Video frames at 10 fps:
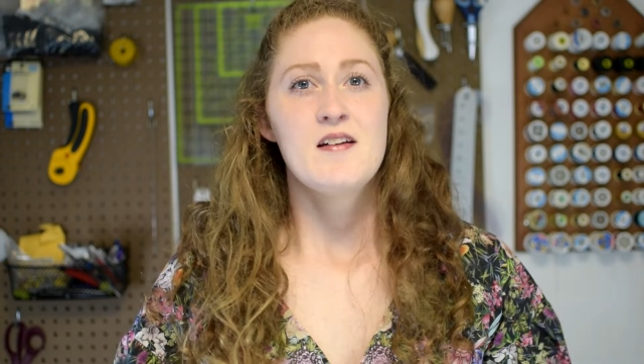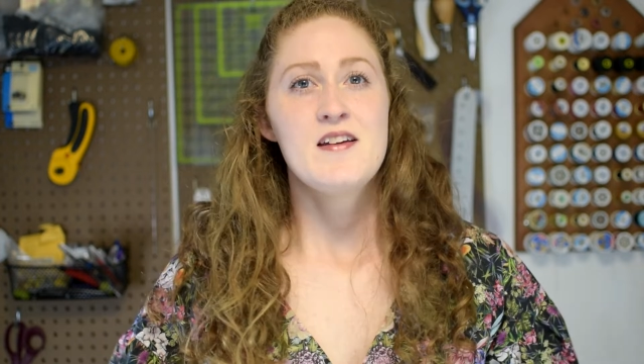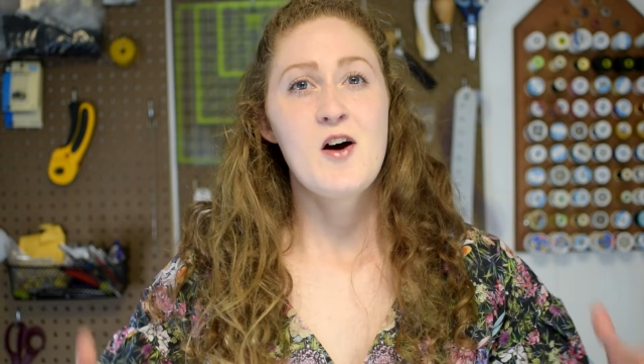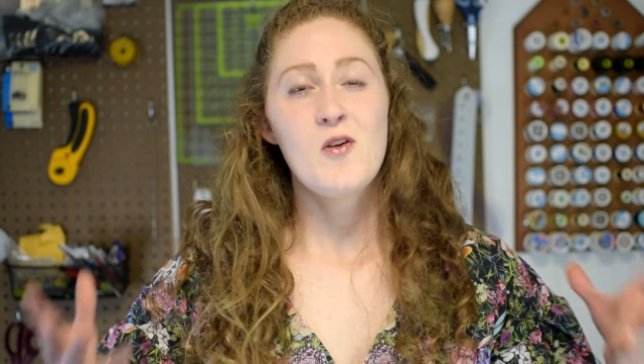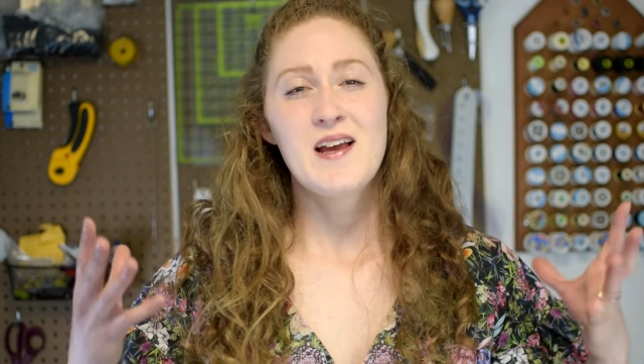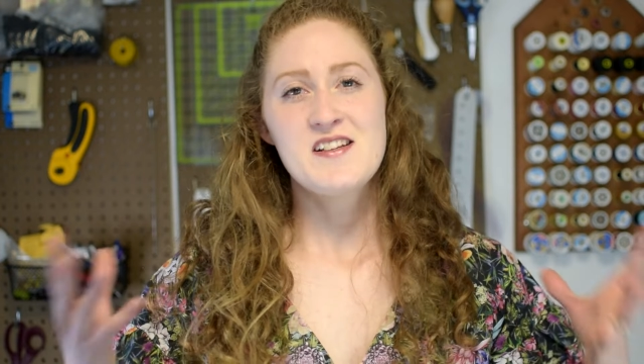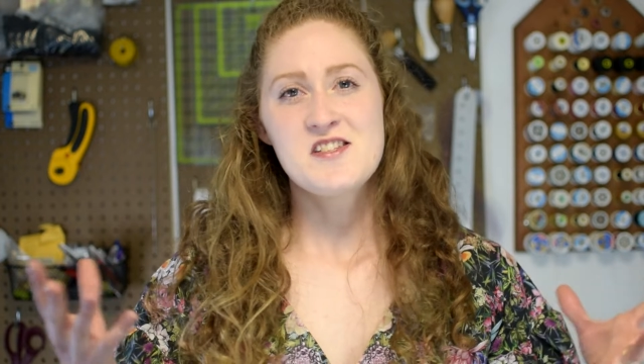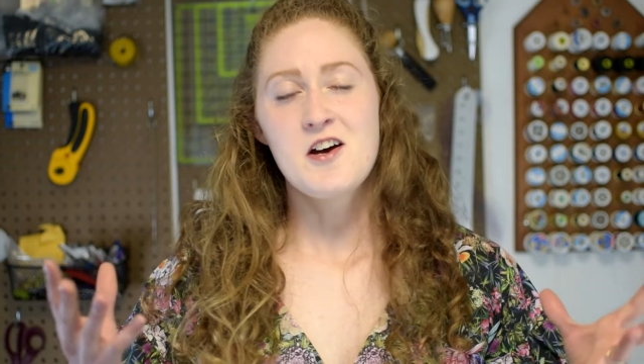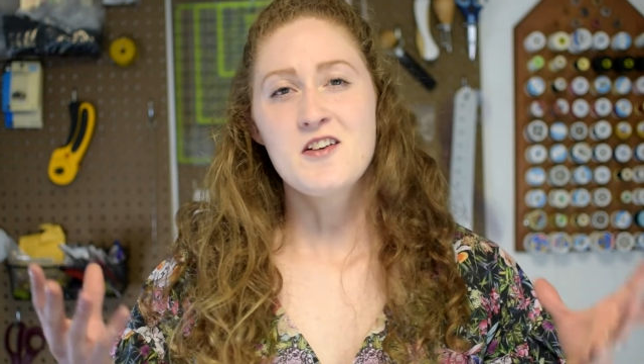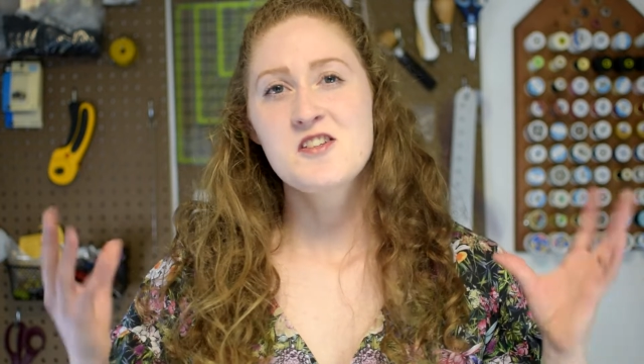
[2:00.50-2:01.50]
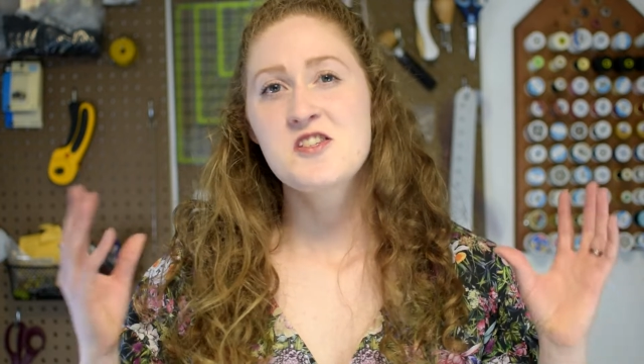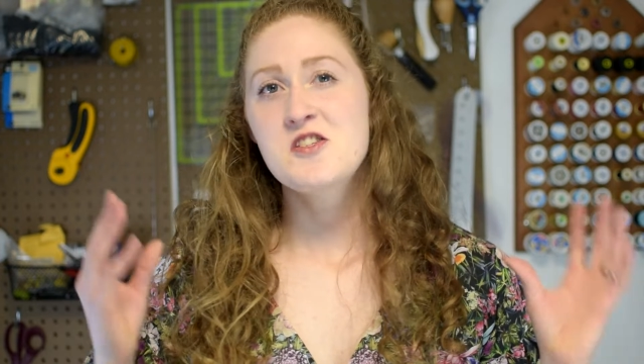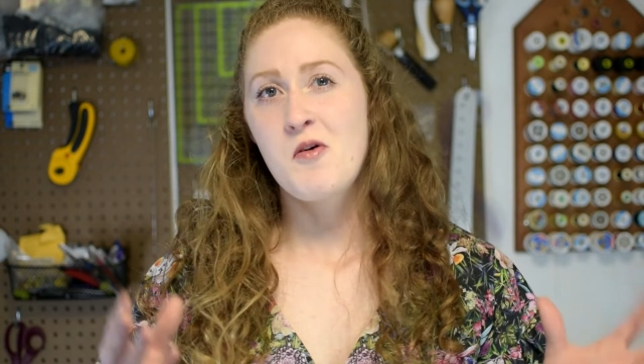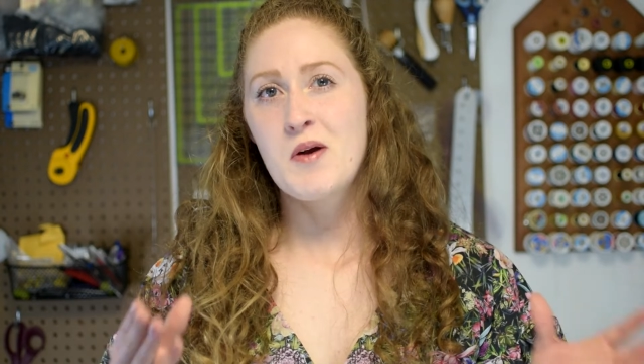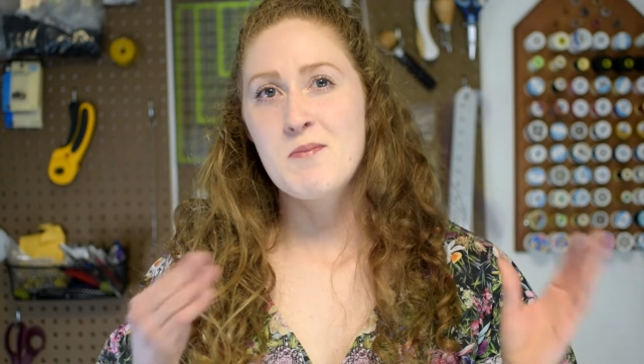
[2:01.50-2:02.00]
Now let's talk
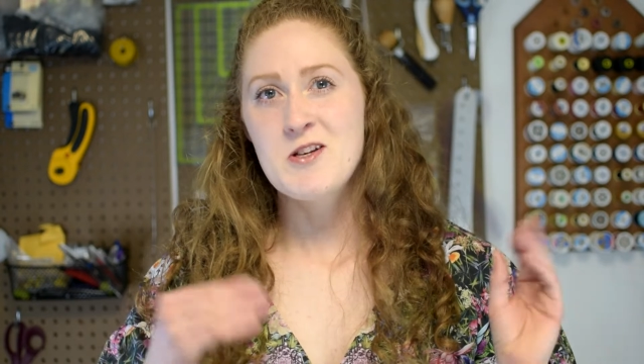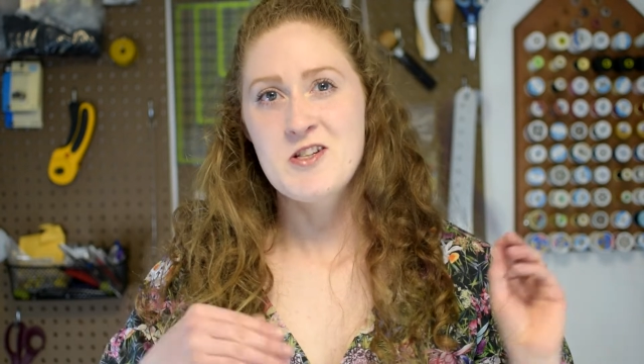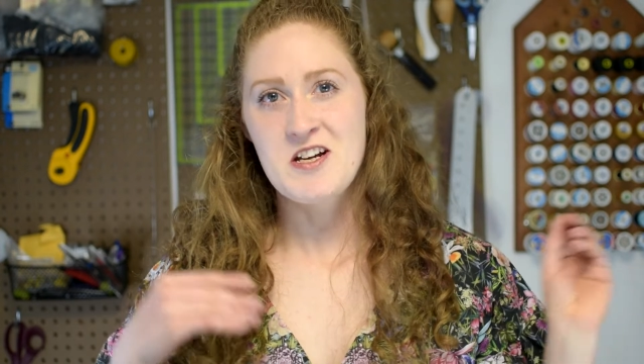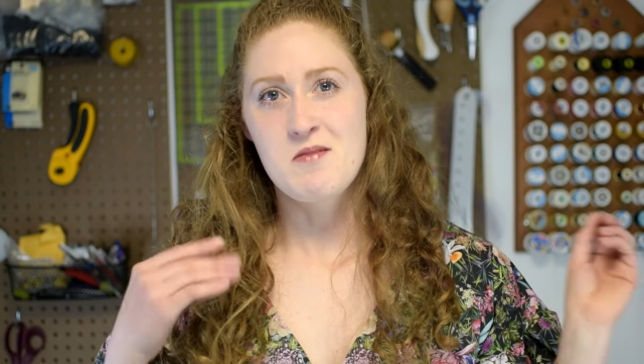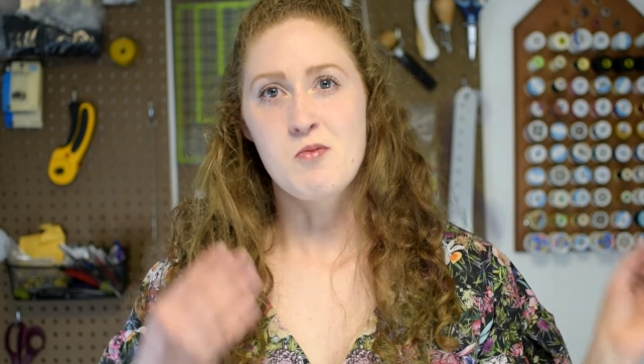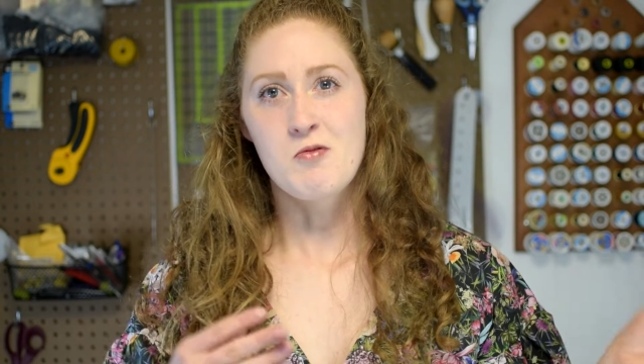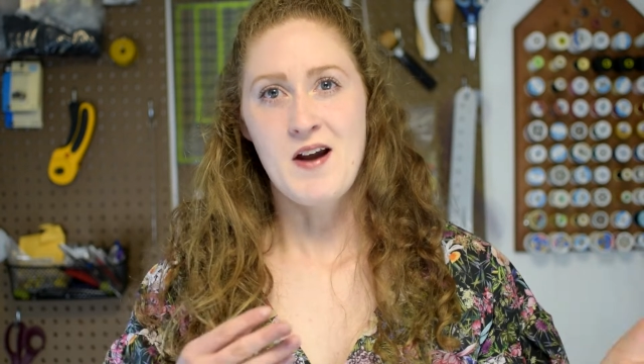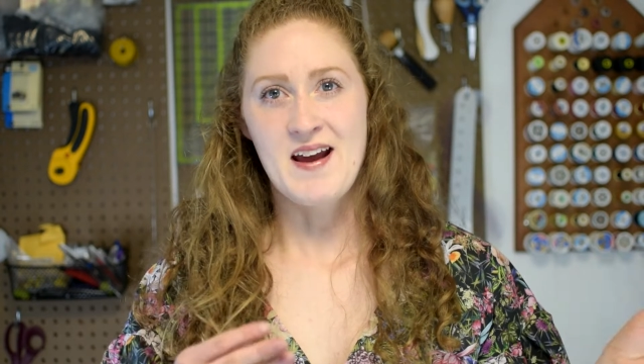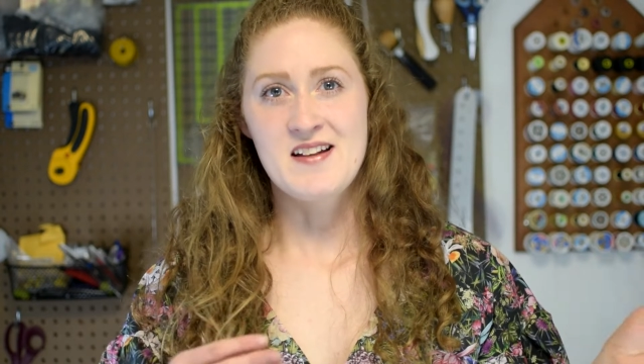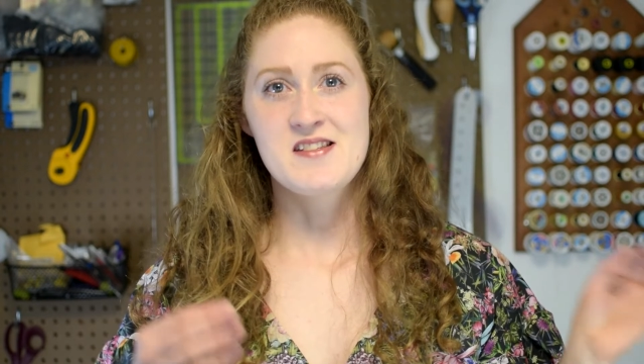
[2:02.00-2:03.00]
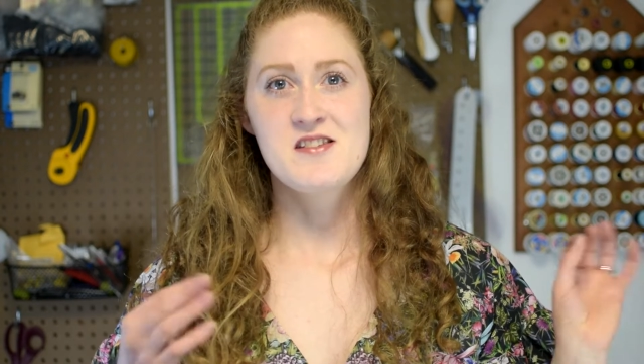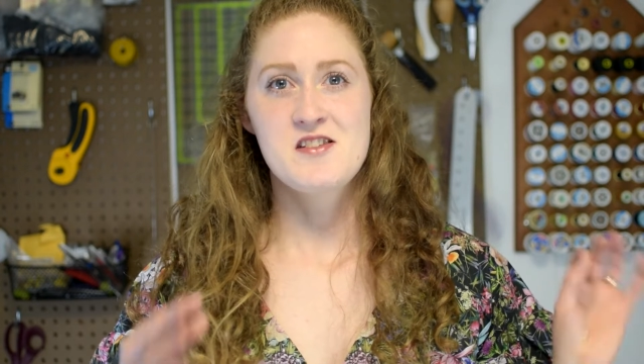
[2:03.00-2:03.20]
sewing machine brands.